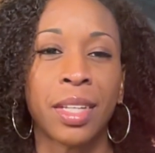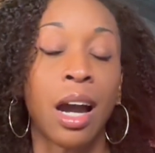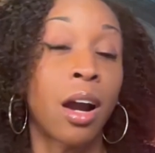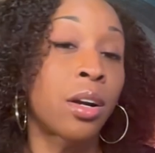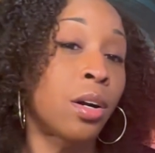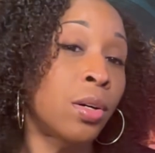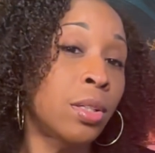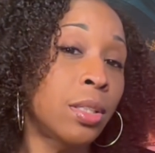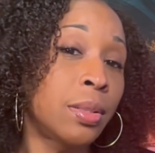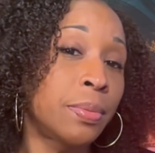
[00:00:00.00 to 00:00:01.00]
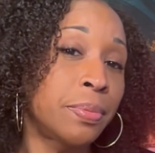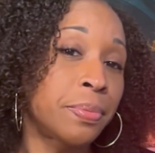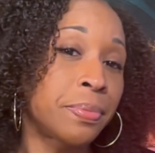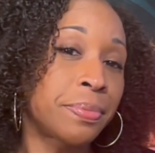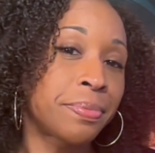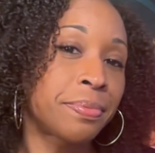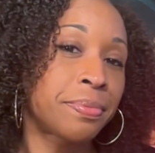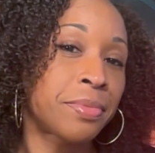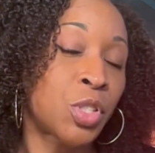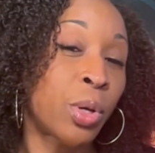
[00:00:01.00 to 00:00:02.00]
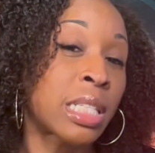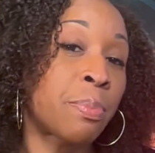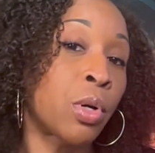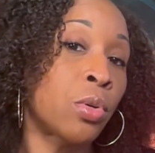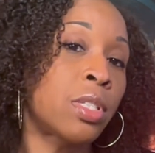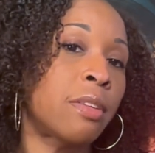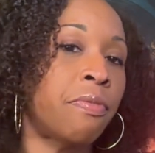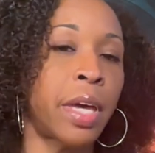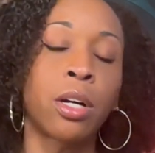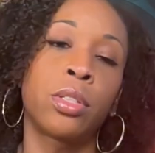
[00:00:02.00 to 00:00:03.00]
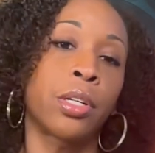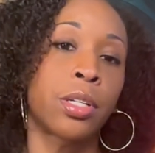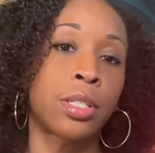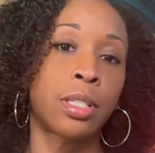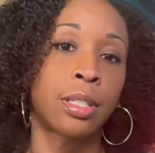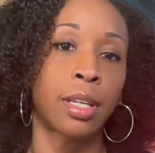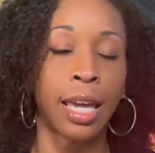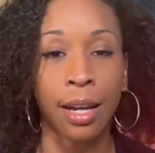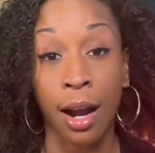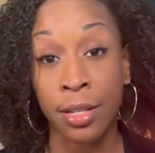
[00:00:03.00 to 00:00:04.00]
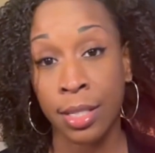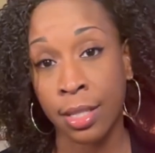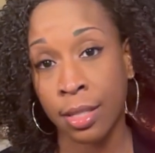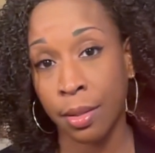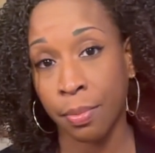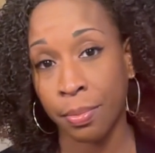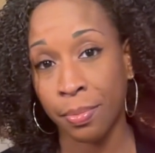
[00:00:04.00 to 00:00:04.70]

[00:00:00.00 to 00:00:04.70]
Our goal? To expose the failures in our system,